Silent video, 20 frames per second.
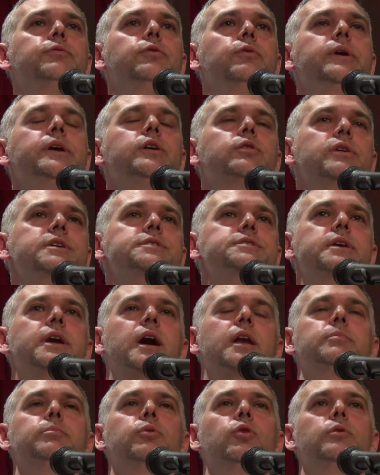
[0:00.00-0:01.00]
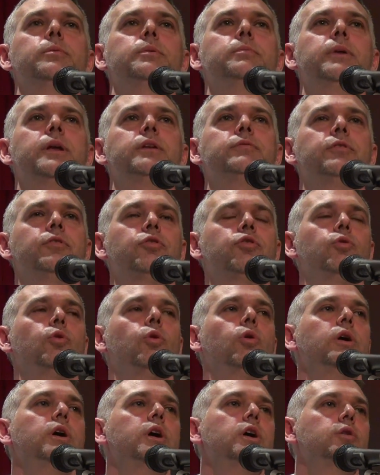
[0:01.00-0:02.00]
for increasing unemployment benefits,
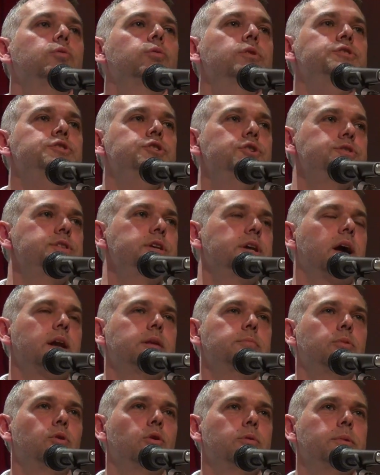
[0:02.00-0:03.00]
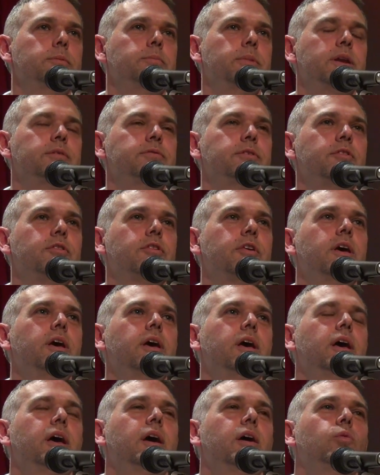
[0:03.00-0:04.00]
or reducing unemployment benefits,
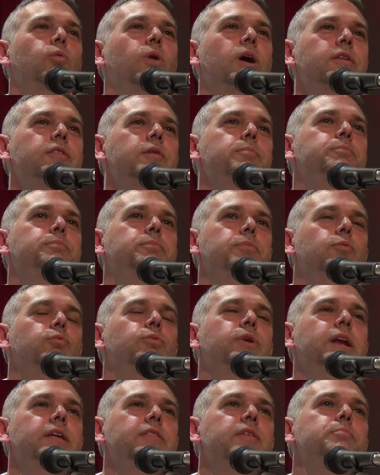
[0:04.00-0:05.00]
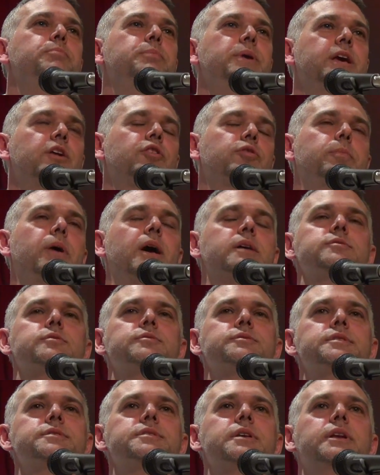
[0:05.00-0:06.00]
one of the really the biggest
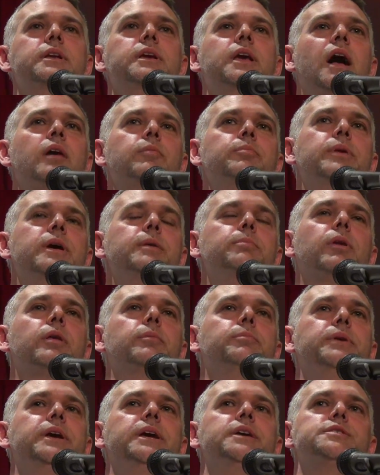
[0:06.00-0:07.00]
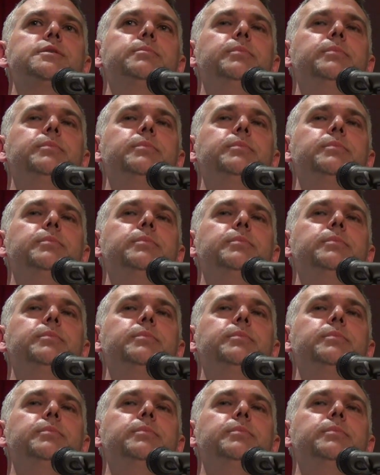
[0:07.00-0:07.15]
puzzles is that young people appear